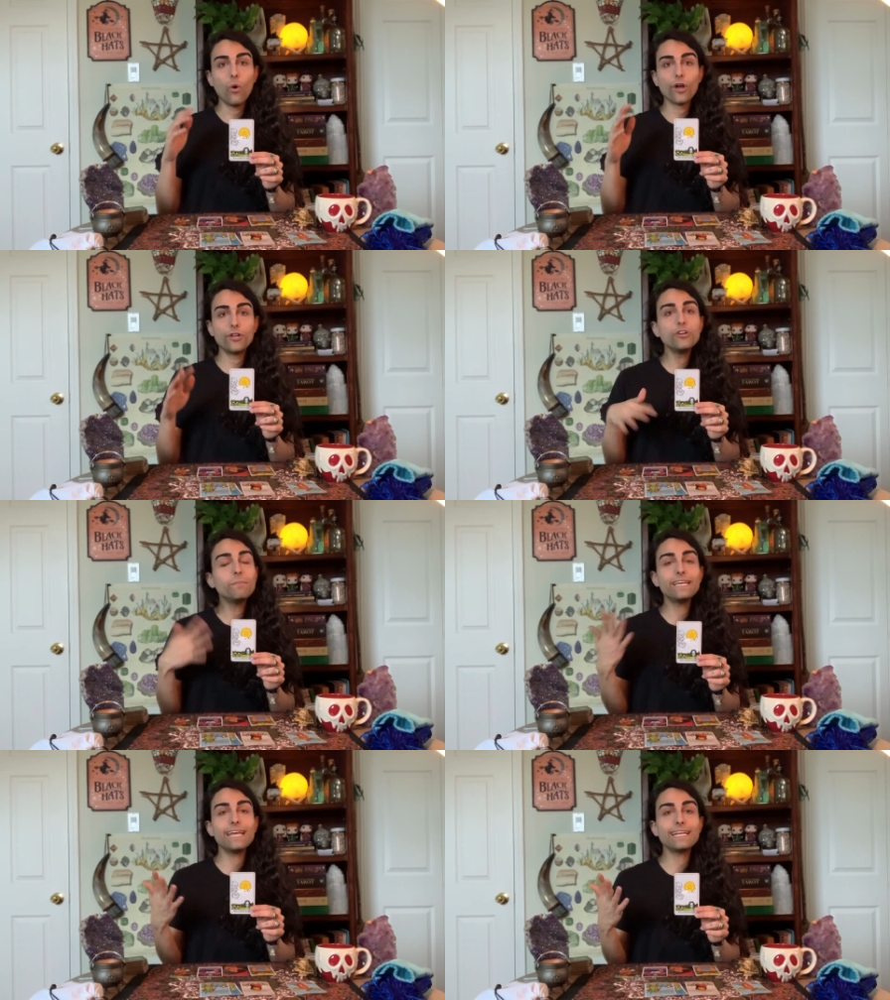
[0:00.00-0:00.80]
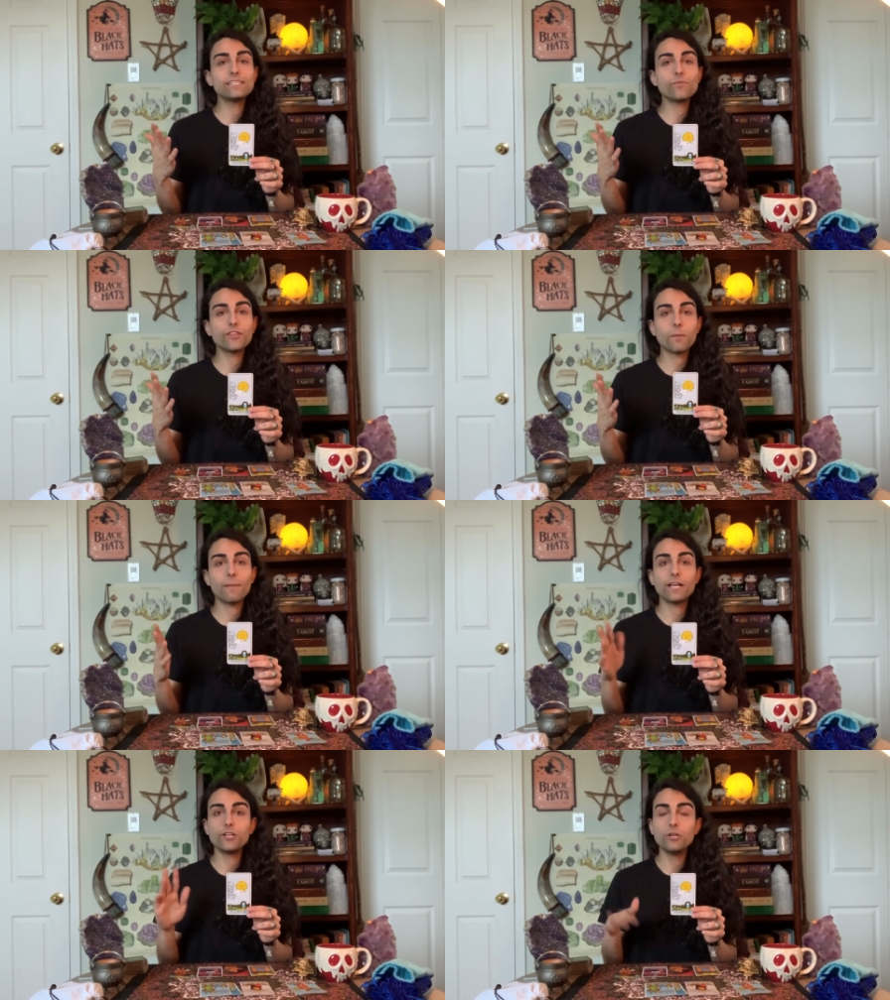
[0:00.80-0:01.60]
or new beginnings with your
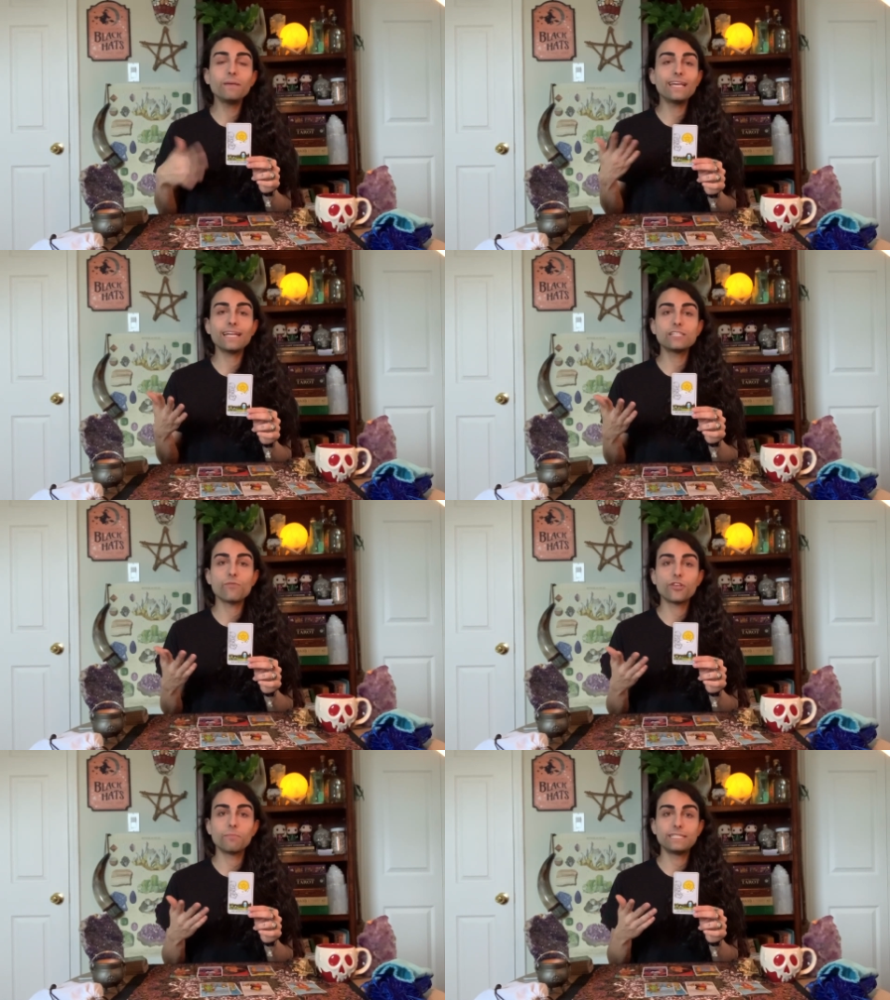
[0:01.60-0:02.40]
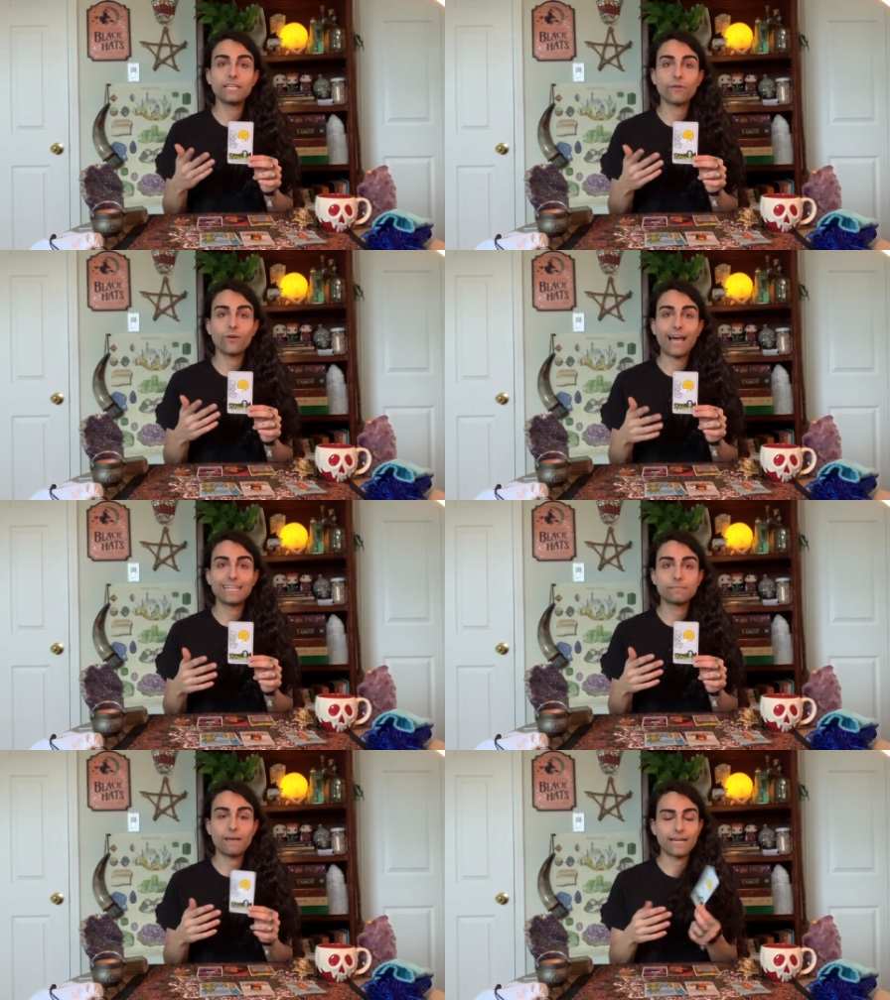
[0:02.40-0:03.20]
money, new beginnings with your material
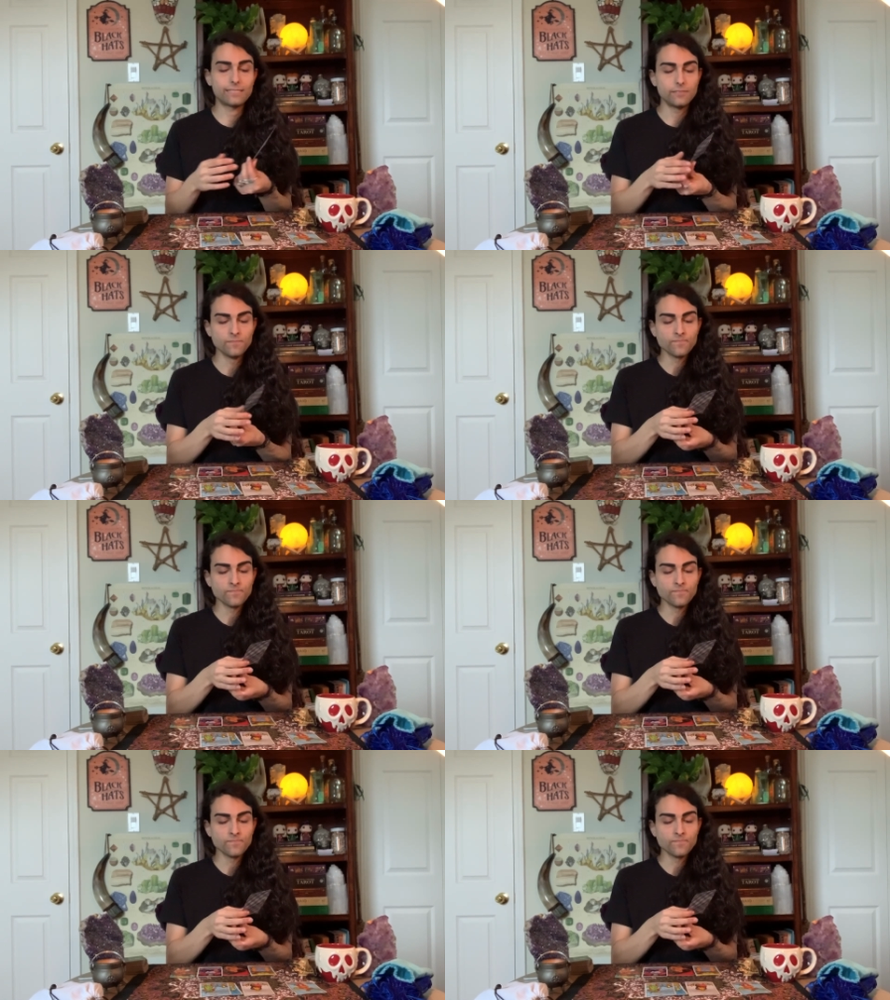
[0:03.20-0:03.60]
aspect.